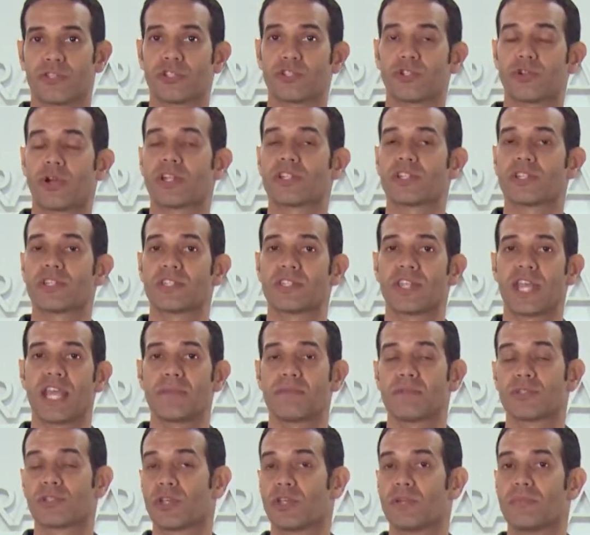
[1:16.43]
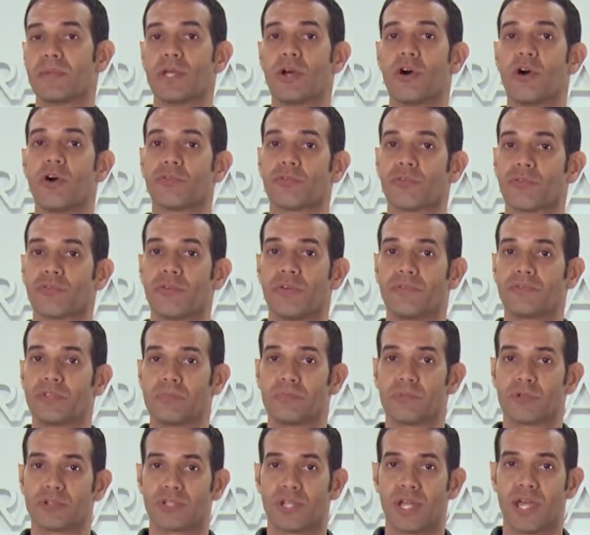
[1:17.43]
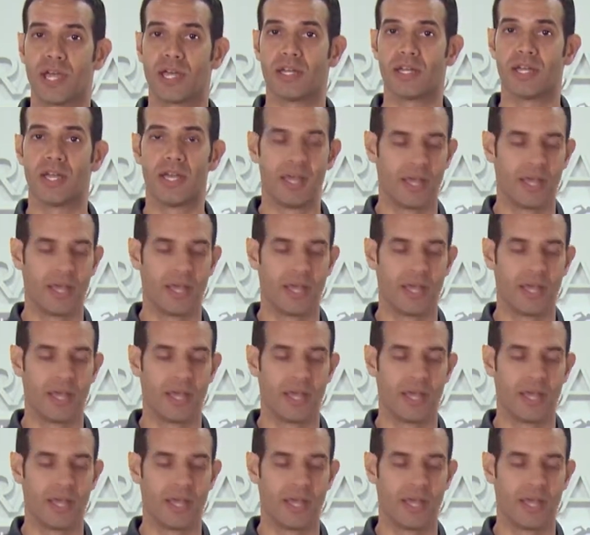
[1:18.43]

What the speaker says: stretch in the tape is going to be over 50%.